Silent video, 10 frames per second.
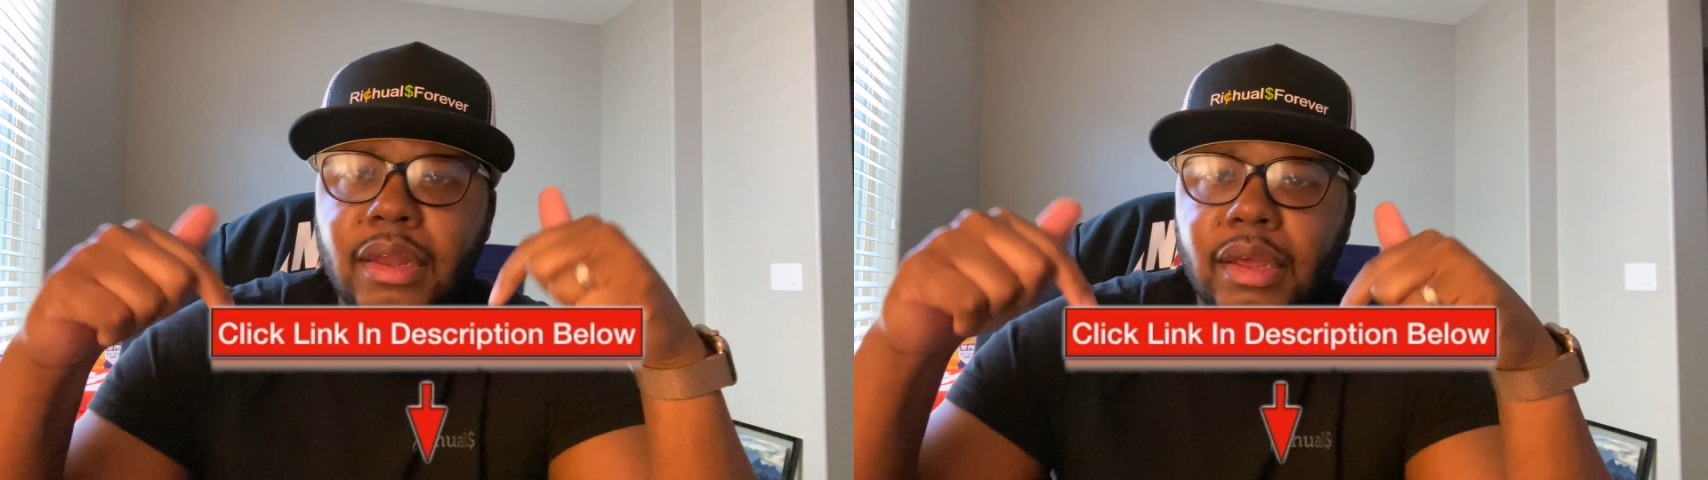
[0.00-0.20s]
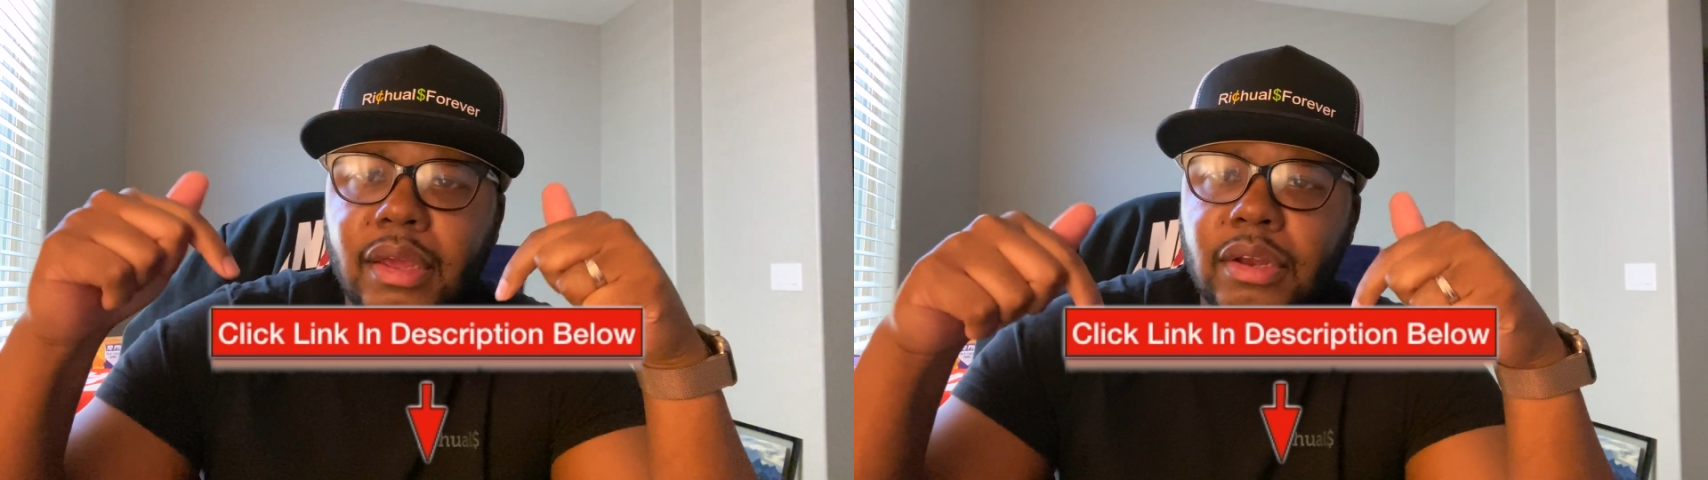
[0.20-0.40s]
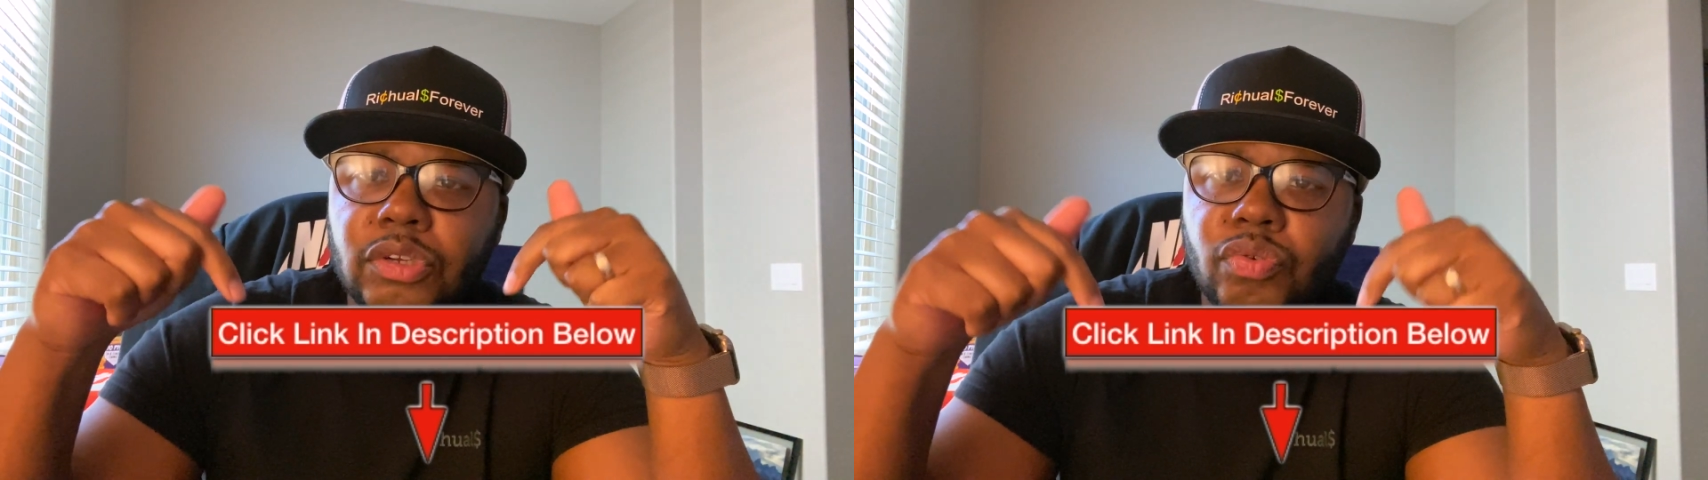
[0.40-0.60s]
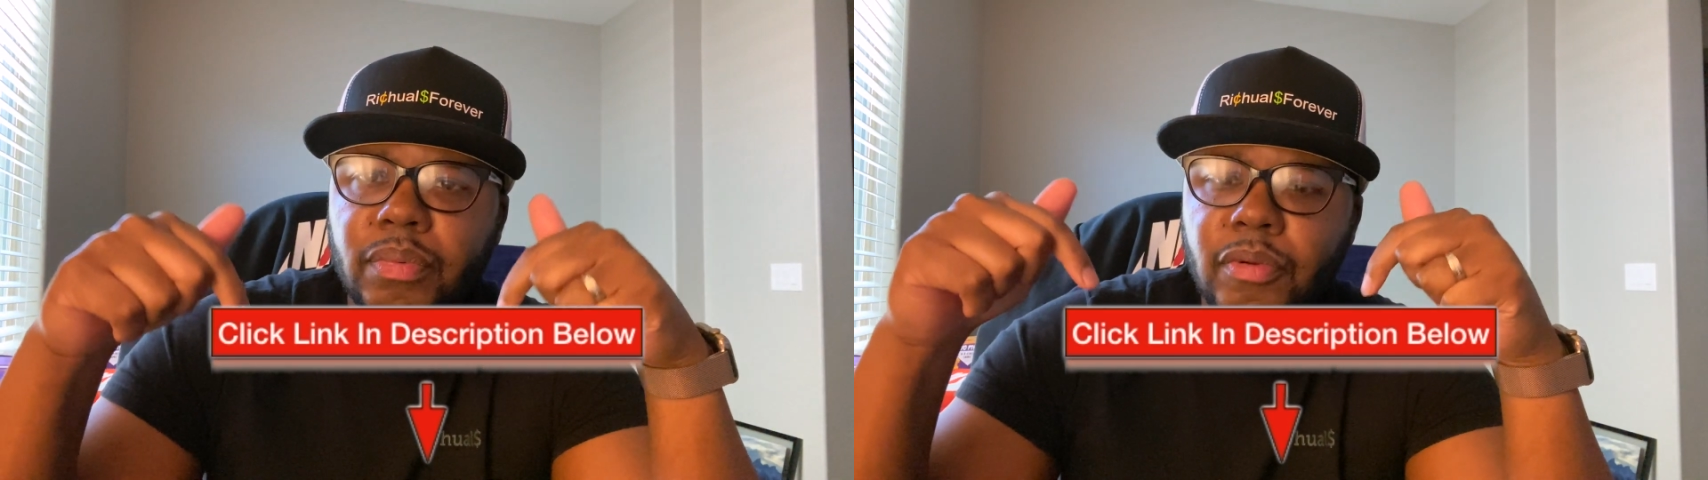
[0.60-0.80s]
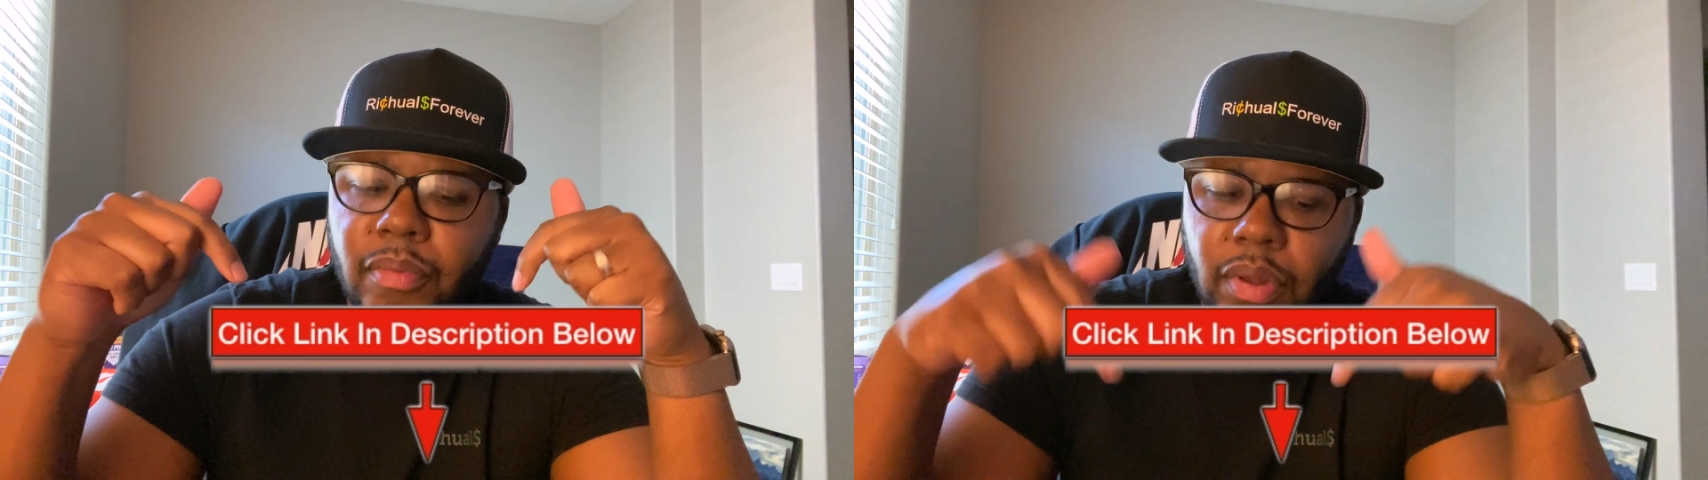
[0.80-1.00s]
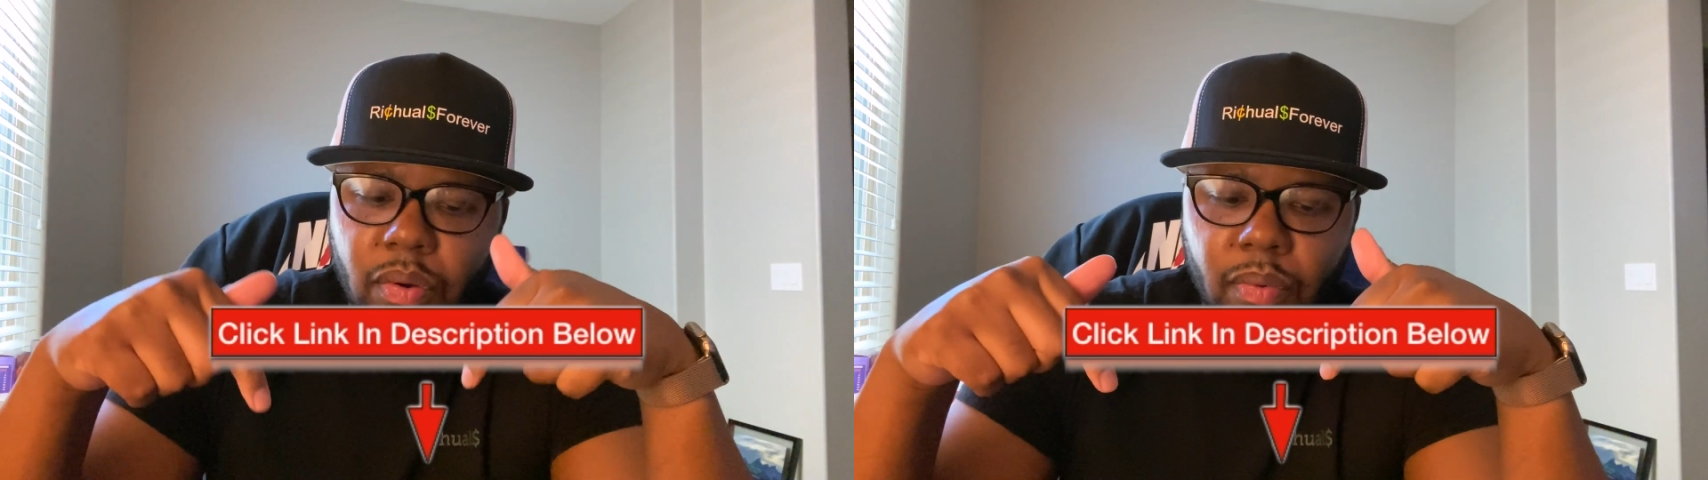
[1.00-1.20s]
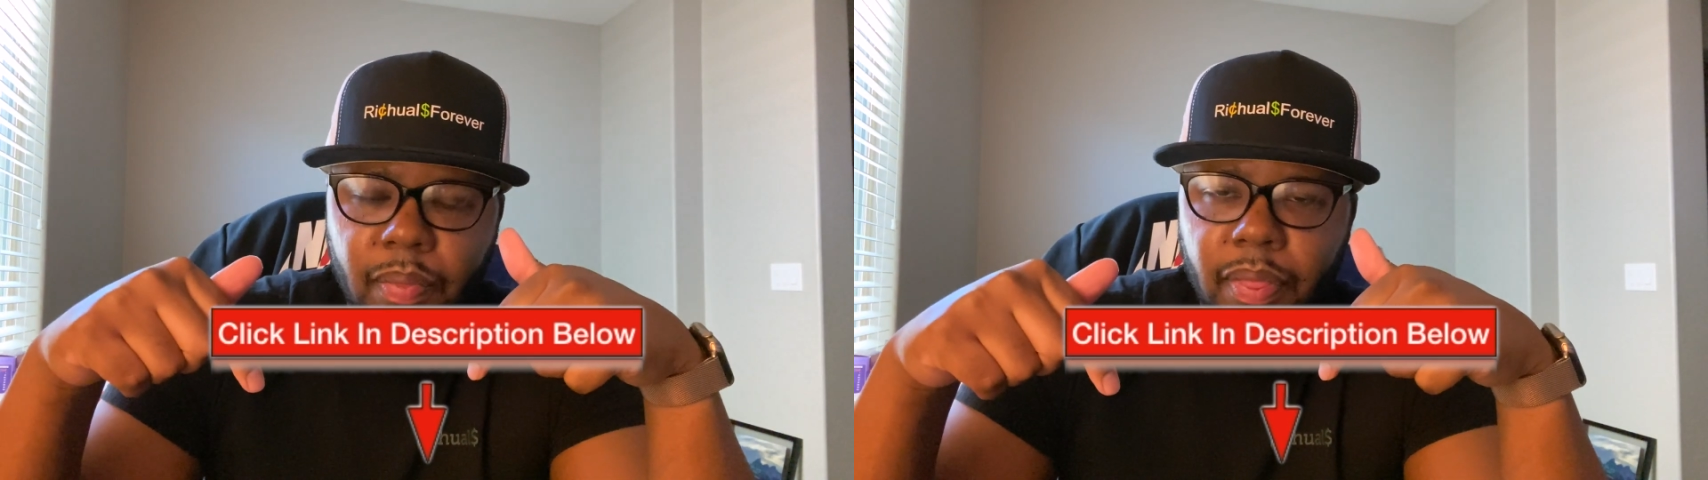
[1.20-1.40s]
link in the description below.